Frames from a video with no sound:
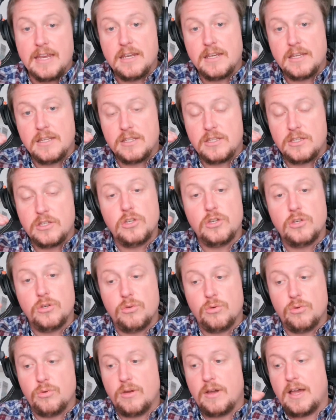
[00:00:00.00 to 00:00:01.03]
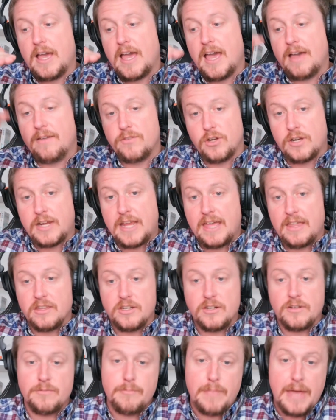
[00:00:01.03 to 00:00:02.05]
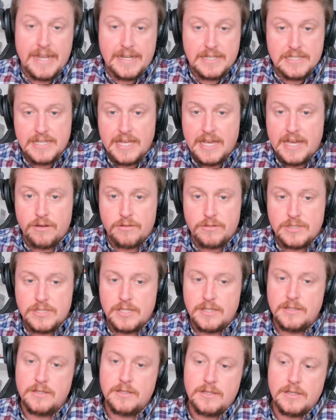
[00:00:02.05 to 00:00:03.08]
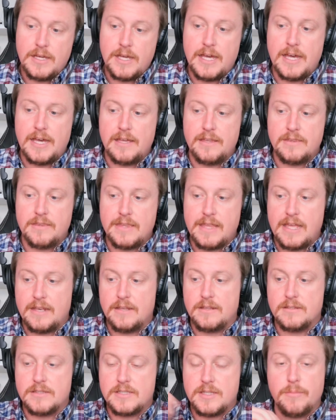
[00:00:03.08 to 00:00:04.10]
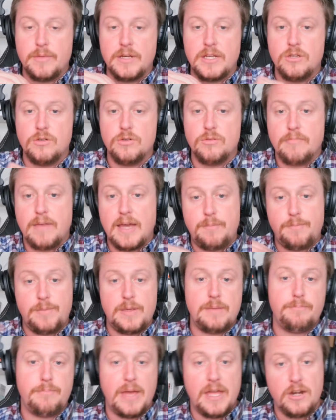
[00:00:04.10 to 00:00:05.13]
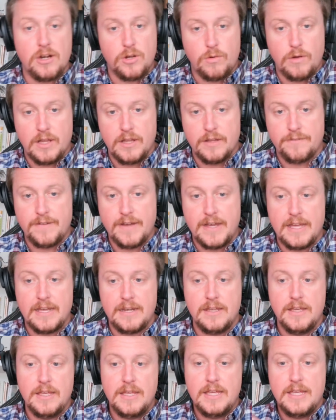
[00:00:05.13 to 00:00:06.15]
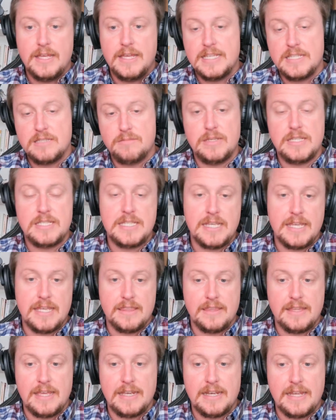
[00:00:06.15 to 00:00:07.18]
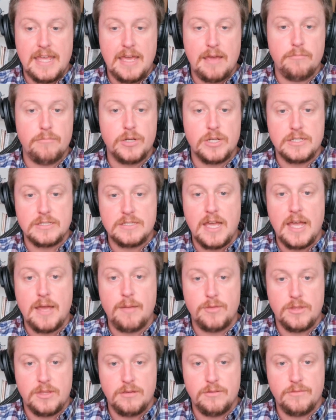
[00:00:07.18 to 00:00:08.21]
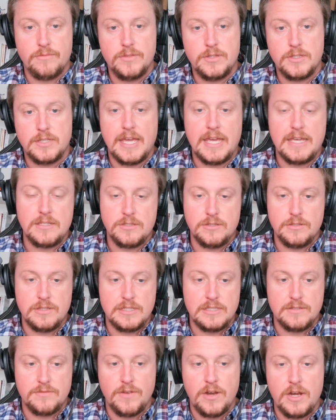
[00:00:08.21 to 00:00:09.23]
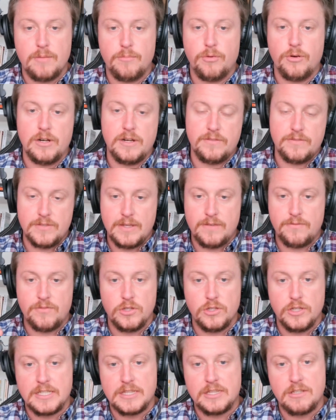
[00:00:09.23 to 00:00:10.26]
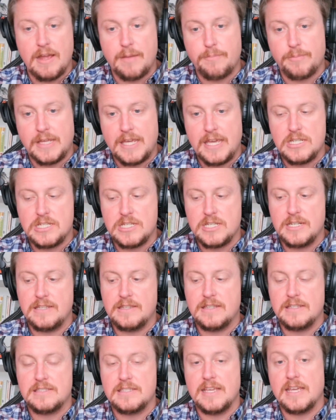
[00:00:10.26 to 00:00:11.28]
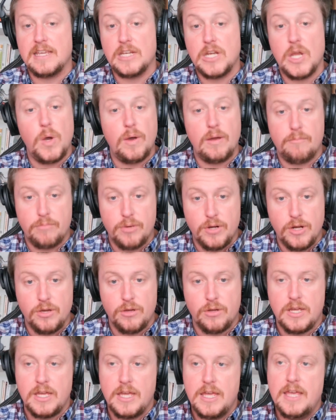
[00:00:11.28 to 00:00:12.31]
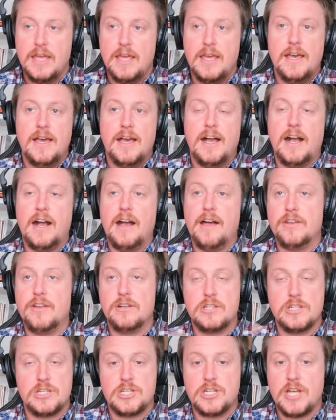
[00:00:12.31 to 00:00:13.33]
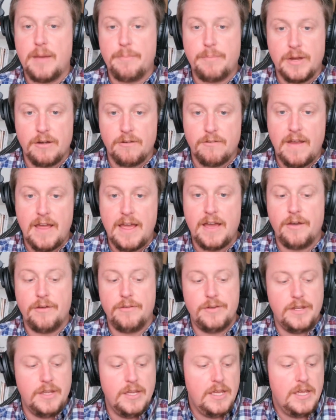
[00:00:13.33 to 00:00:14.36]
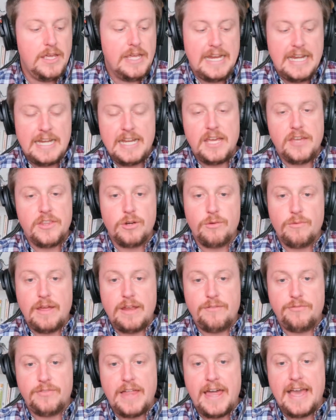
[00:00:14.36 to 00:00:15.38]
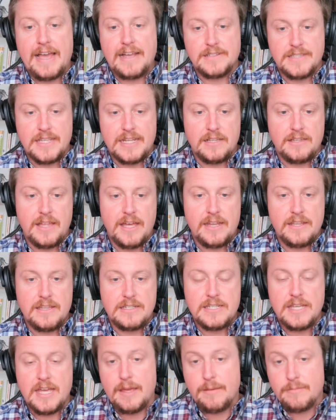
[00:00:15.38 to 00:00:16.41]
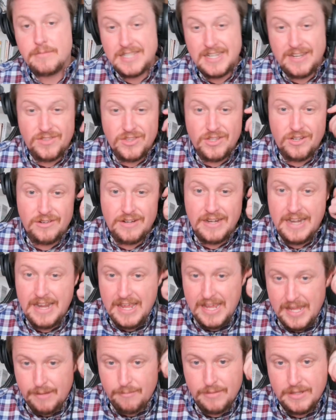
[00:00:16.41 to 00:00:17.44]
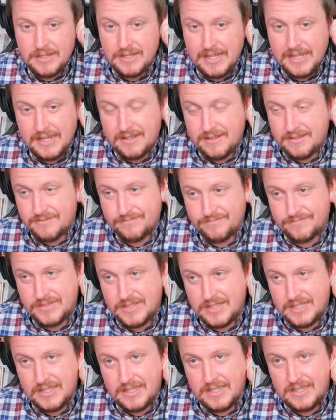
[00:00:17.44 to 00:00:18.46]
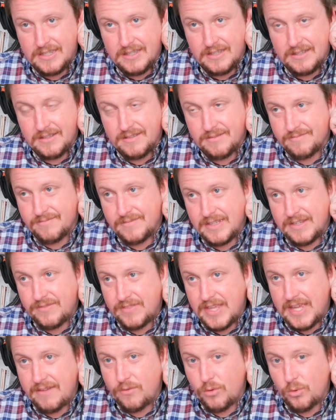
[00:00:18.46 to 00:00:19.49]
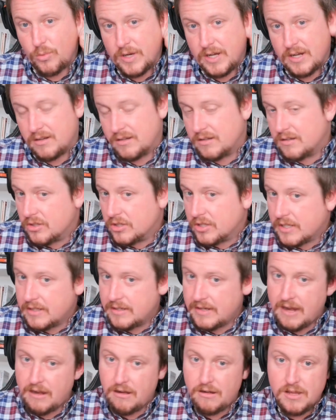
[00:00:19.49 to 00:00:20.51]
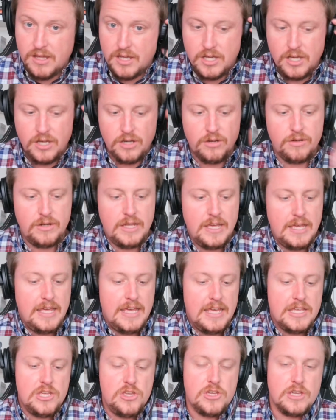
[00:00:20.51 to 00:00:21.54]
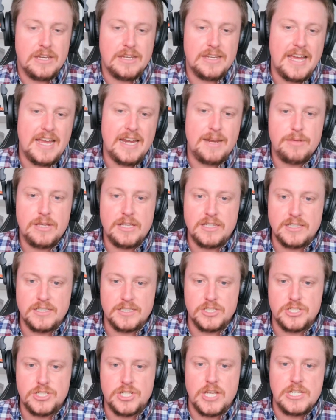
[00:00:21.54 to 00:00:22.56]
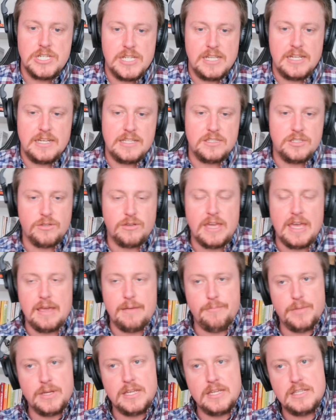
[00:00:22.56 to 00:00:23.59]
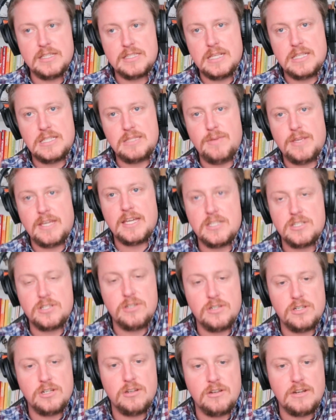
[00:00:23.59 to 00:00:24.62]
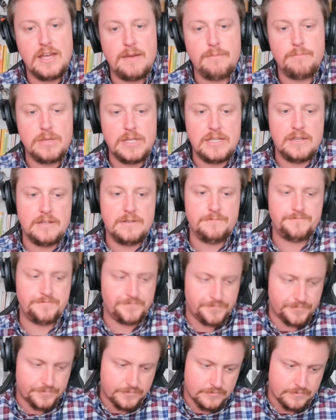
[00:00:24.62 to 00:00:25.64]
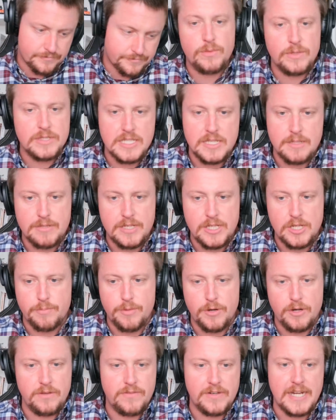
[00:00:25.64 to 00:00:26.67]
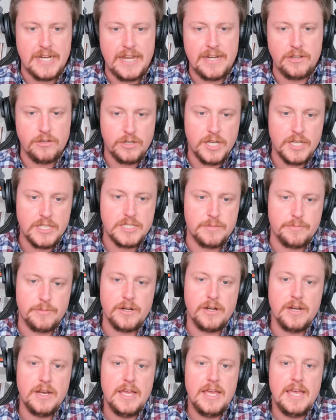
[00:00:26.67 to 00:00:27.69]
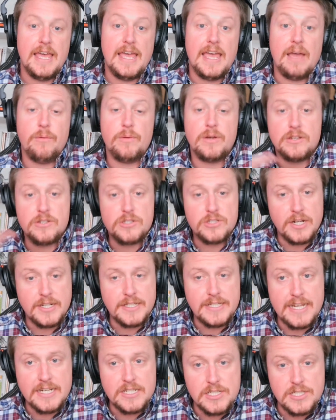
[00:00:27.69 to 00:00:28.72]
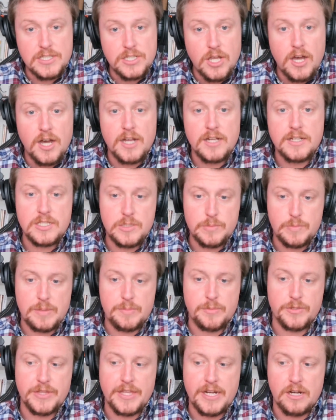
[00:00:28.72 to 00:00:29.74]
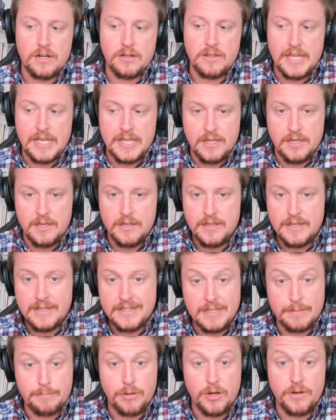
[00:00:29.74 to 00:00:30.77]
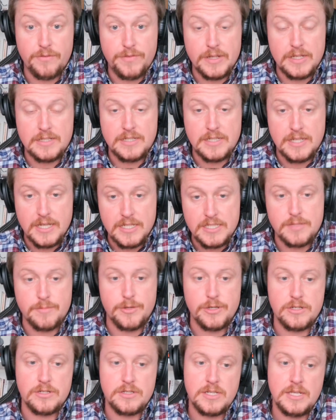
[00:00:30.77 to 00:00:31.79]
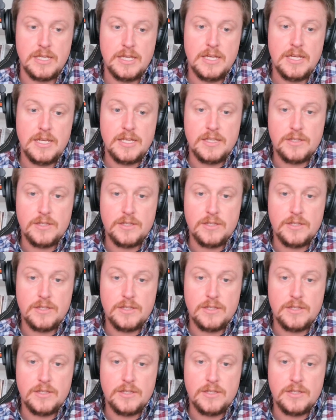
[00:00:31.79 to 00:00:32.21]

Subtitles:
and you have your calendar maxed out, then somebody who might be better qualified is missing and can't book a time with you. Okay, so this is very important. If you look at their application and they say, no, I'm broke, they're just shopping around, any other red flags, like a lot of the times, even their name and like the, if they have a weird looking area code, you can kind of be a little judgy, and it's okay. But it's because you're not being, not everyone's going to be your perfect ideal customer. And when you start to actually talk to people that are like perfect customers,